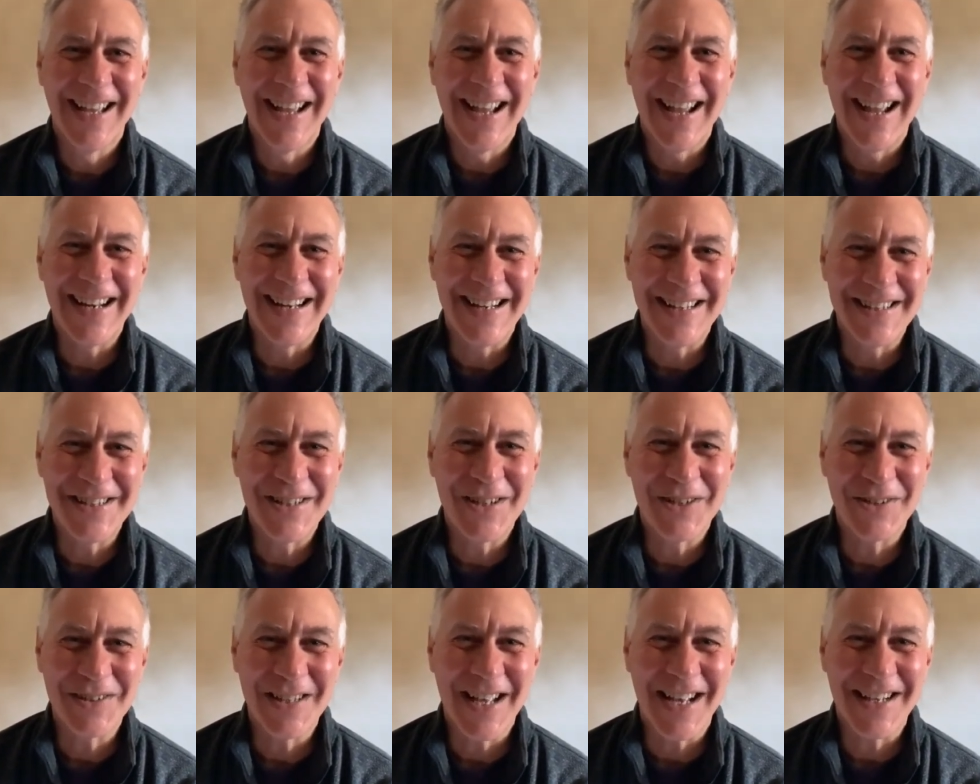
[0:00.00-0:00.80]
And
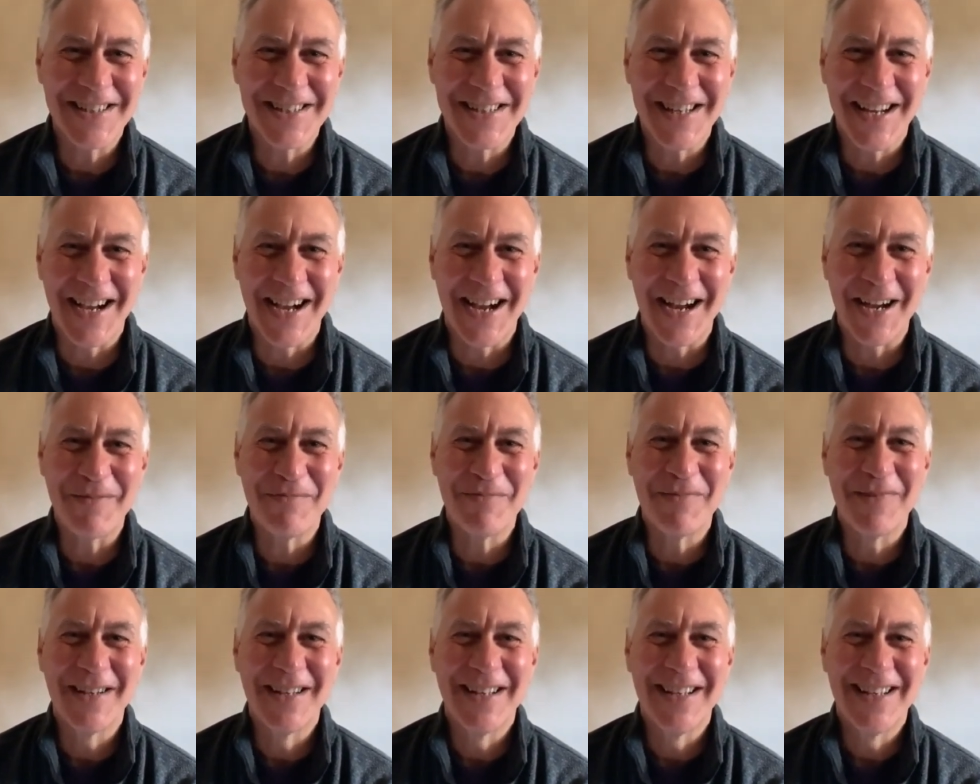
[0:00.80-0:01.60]
until next time,
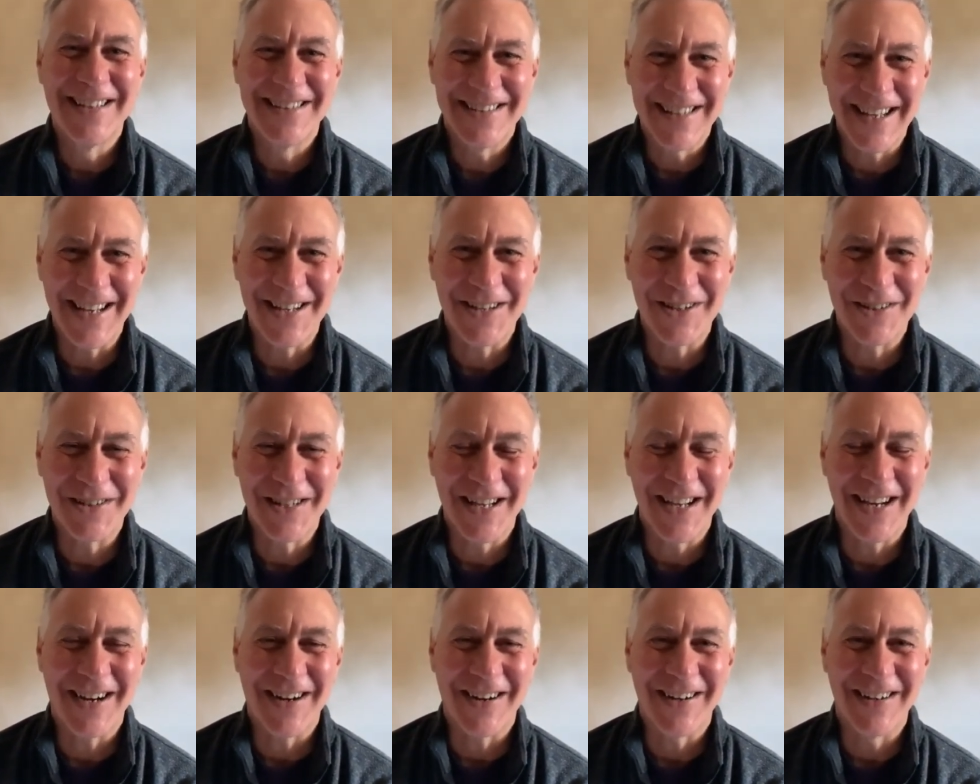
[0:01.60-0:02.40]
take good
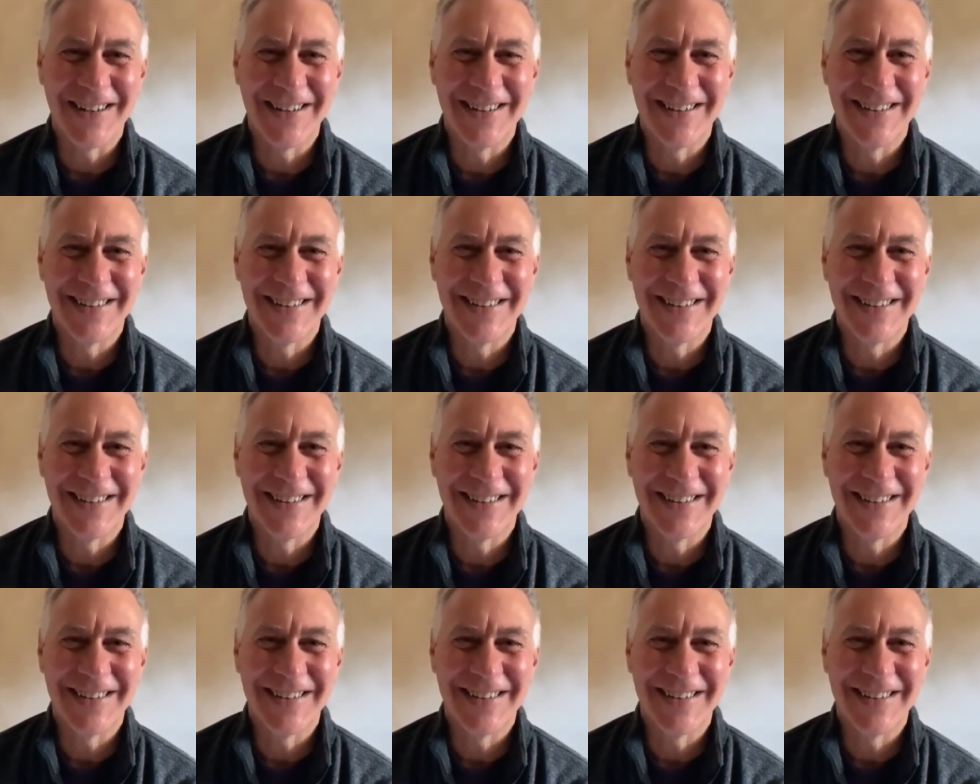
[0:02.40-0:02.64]
care.